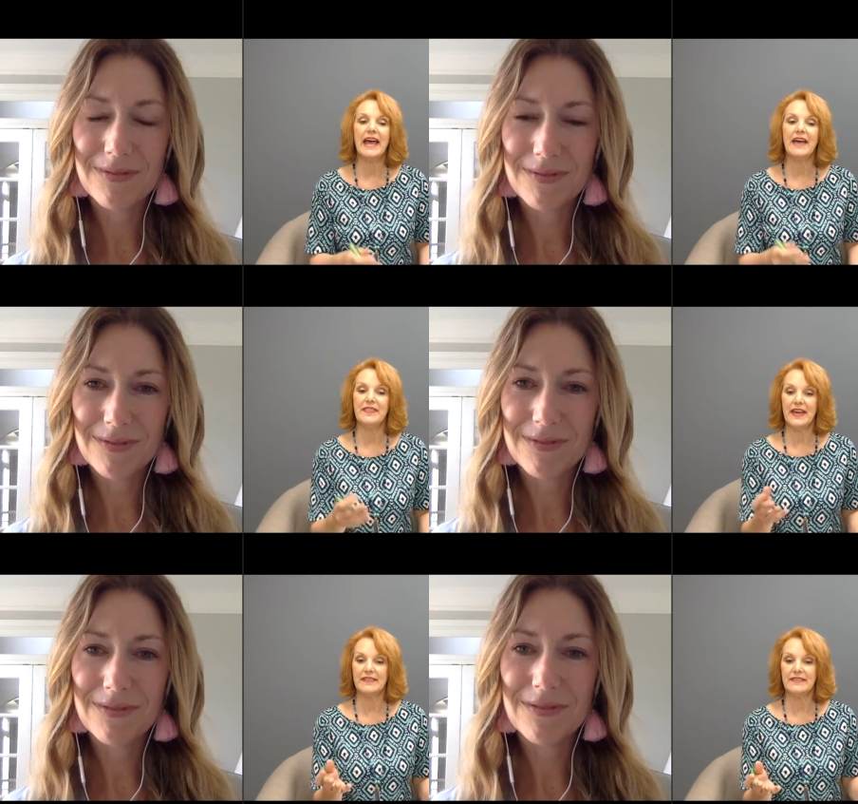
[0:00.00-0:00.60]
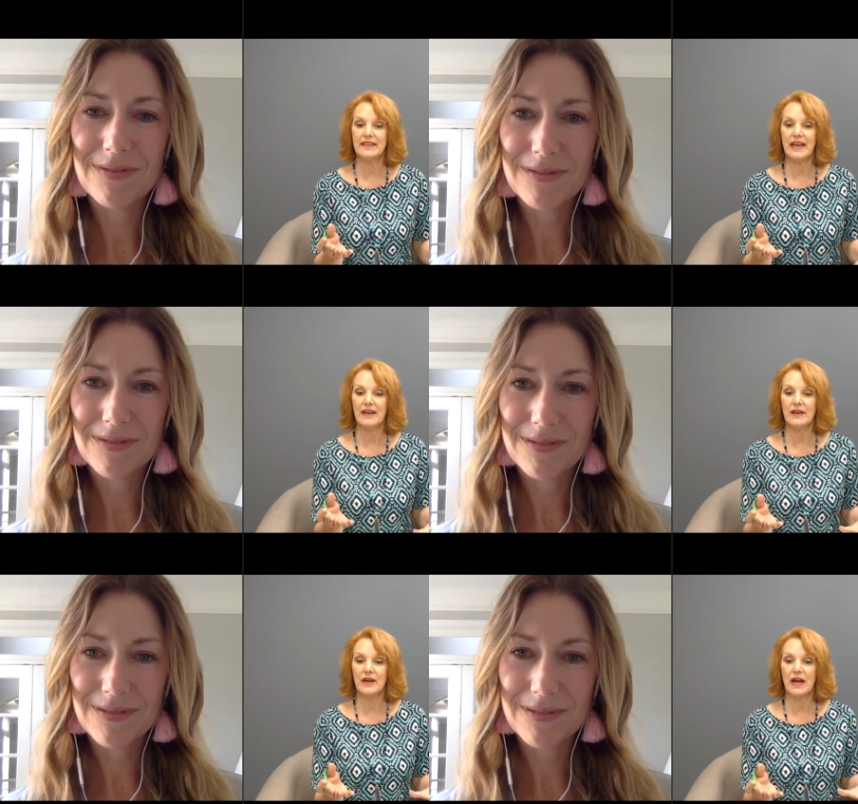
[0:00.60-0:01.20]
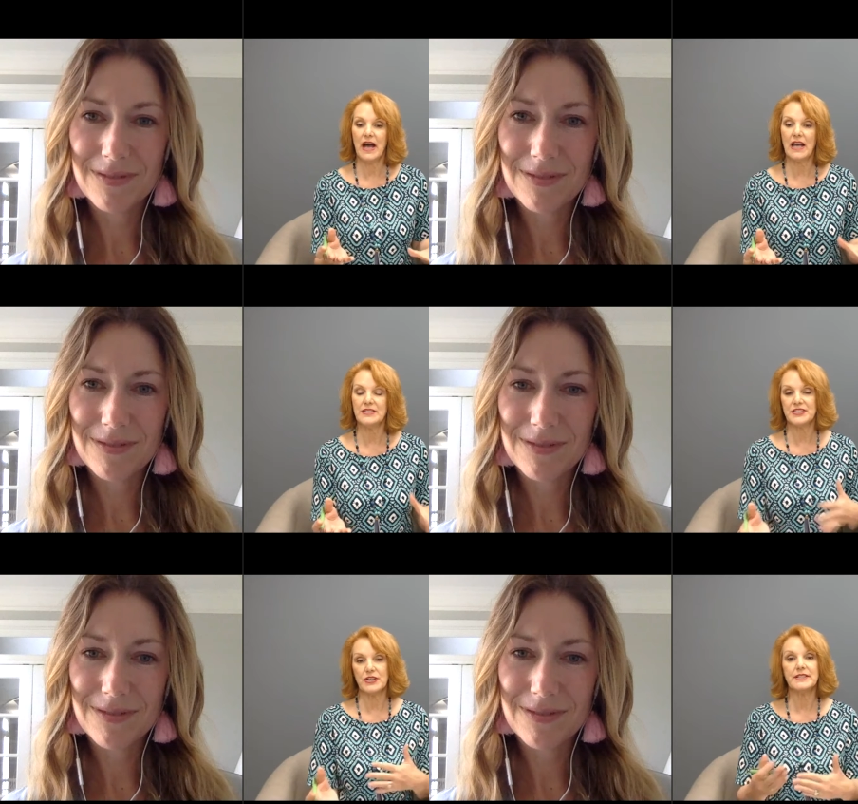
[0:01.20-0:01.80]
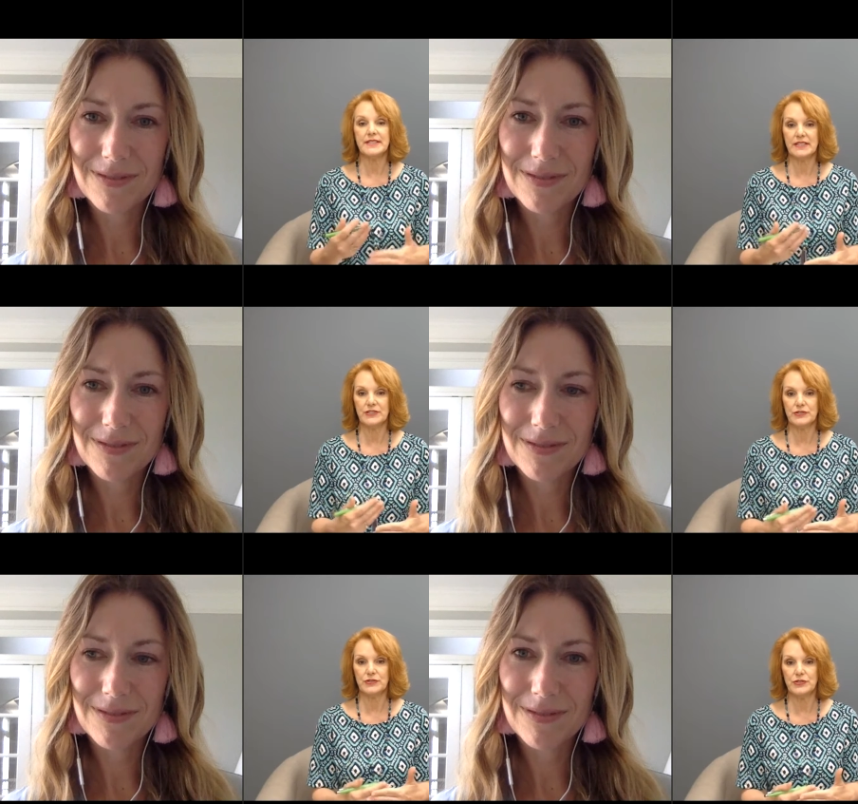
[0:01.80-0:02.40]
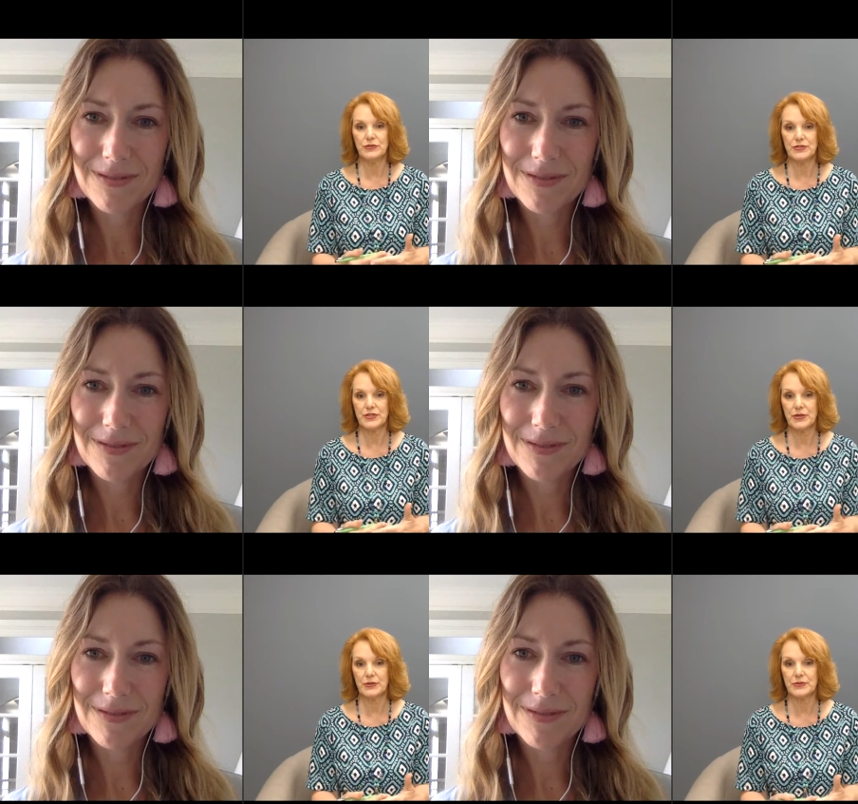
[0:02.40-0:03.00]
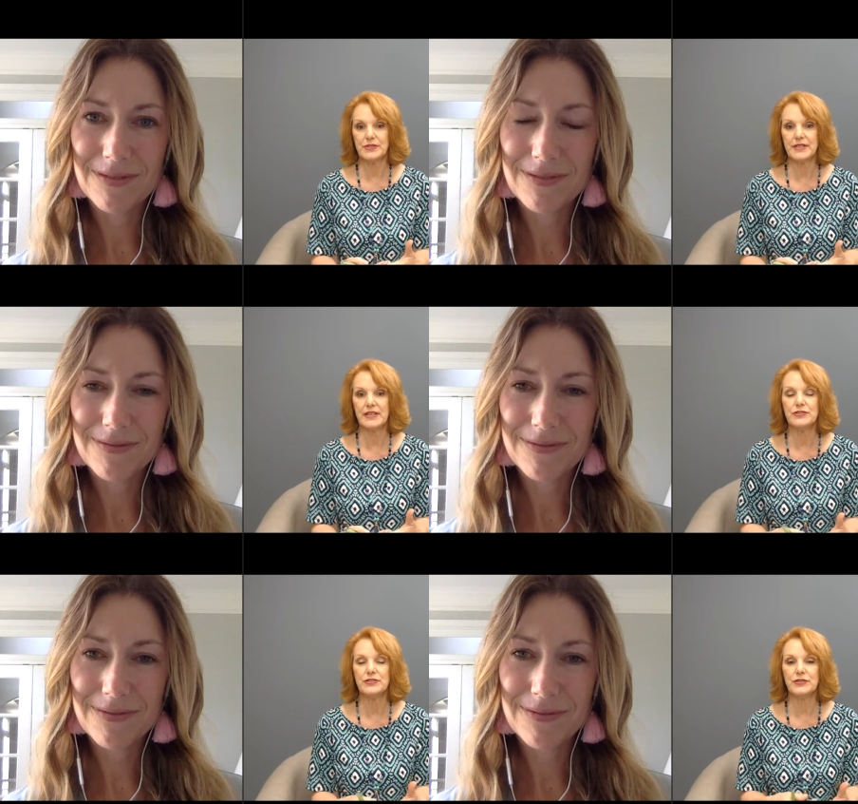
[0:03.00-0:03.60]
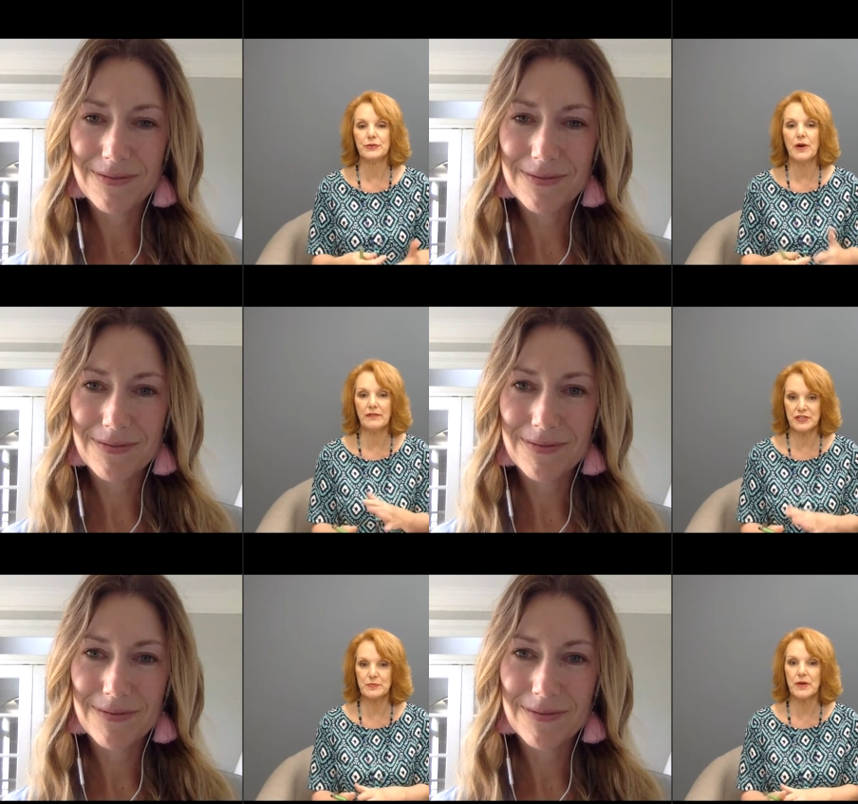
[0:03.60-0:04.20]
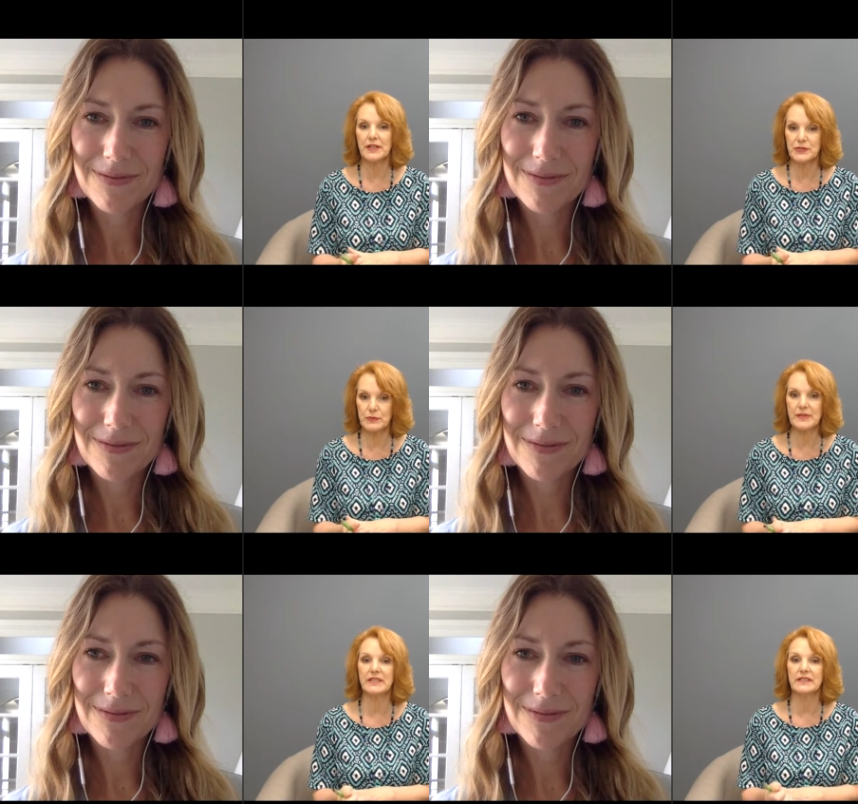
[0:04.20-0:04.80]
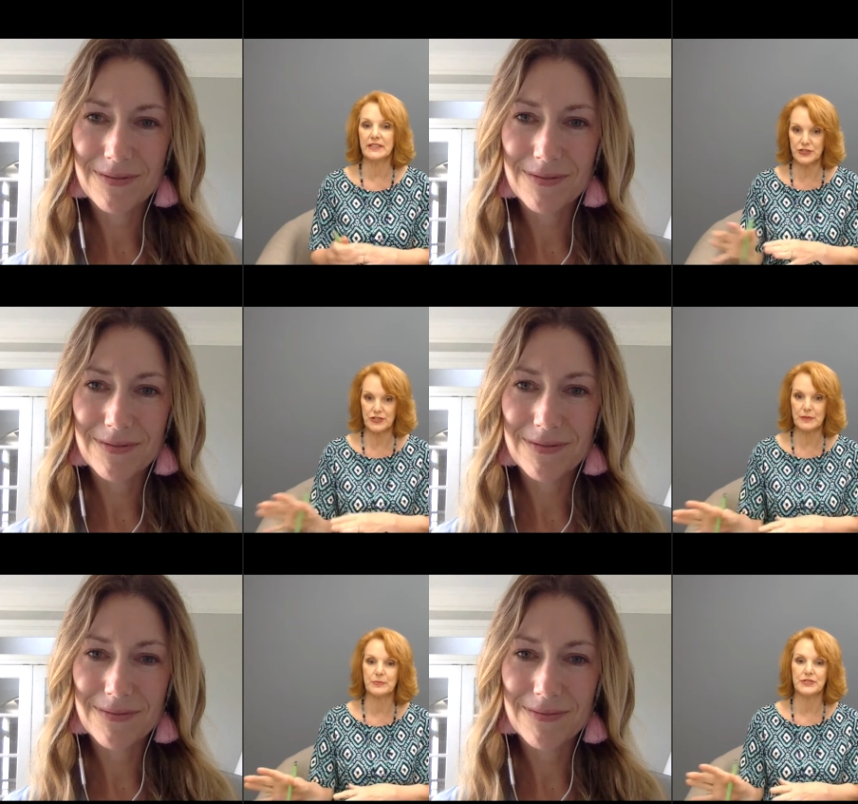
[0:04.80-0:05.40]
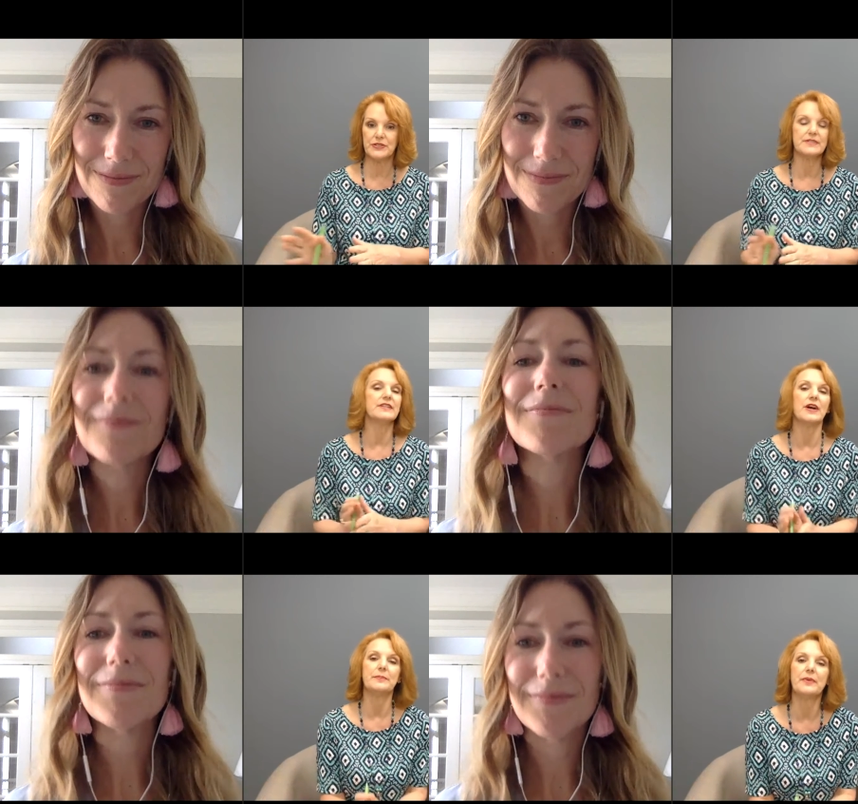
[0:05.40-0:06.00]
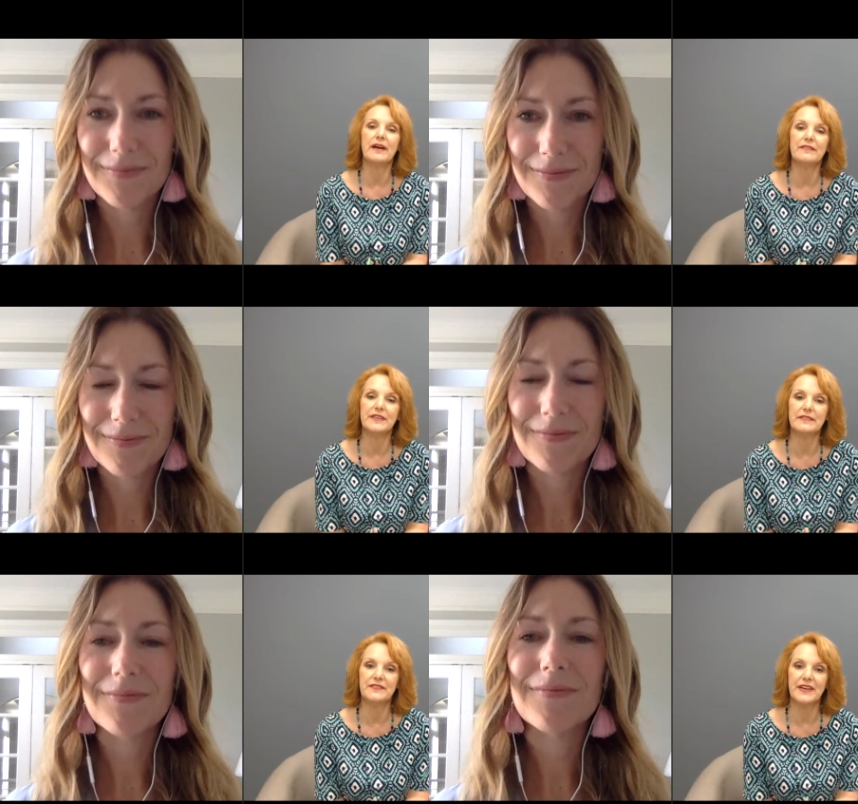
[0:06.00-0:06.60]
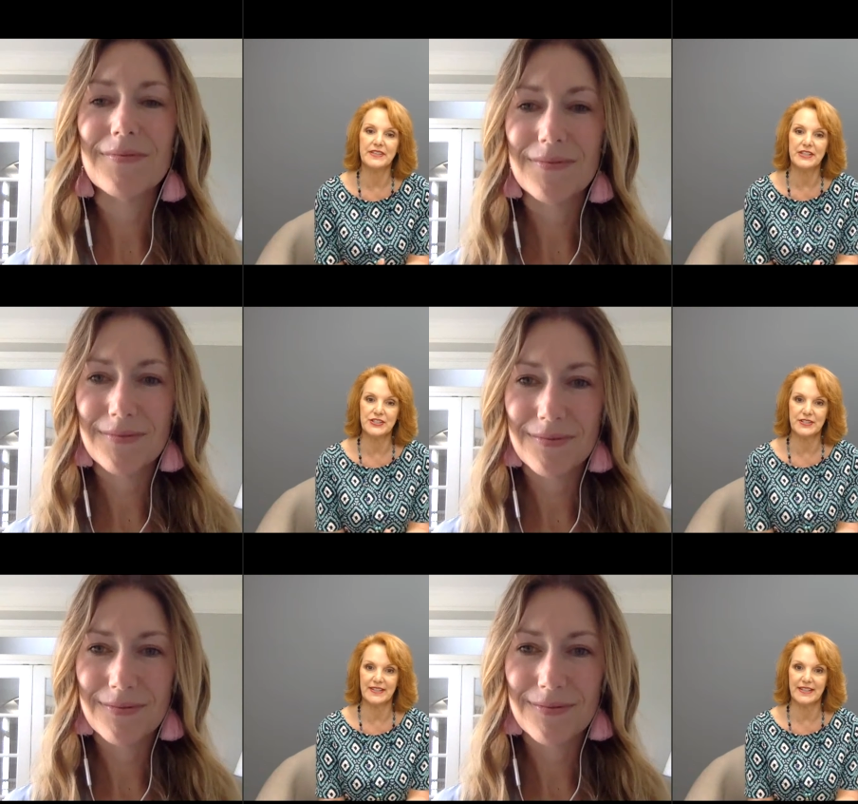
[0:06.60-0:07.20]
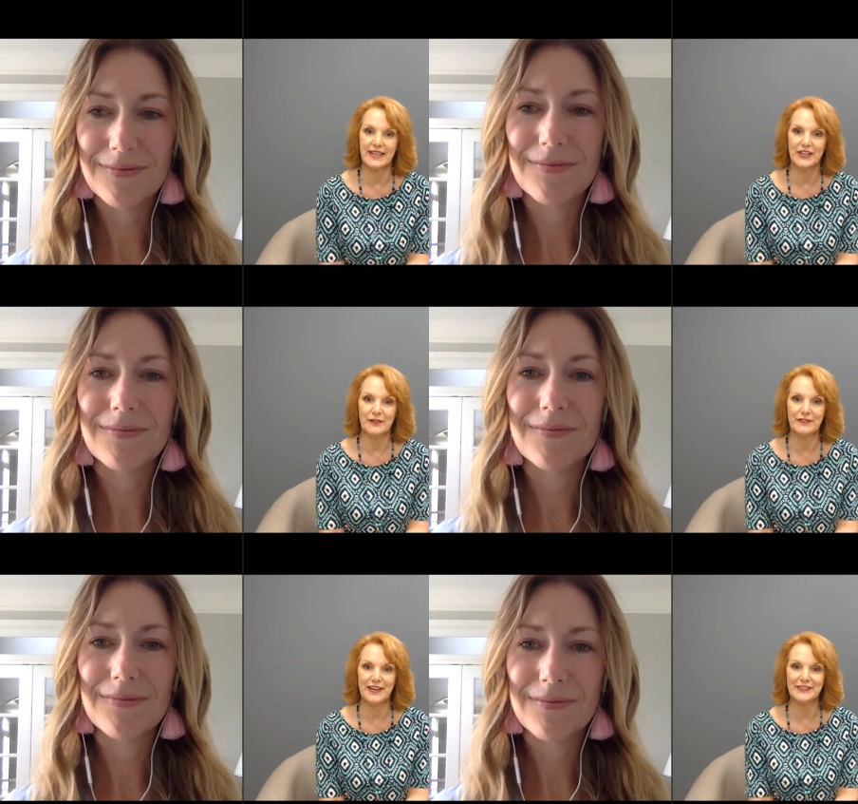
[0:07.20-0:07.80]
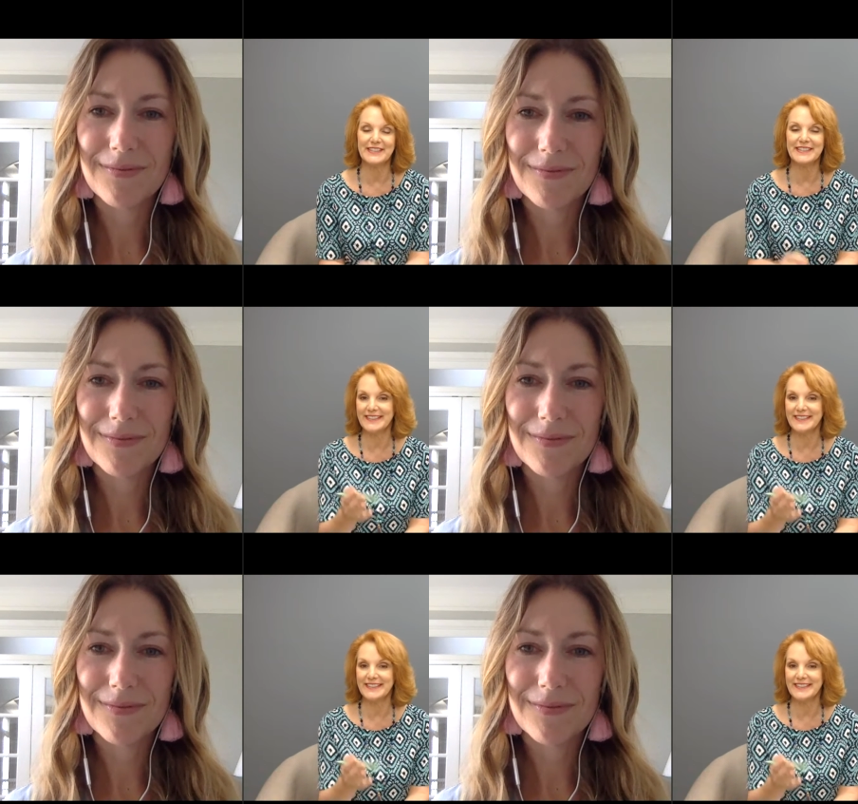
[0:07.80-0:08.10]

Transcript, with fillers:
Speaker 1: And then I started to introduce those into Office Products Women in Leadership, which is the nonprofit foundation that I co founded.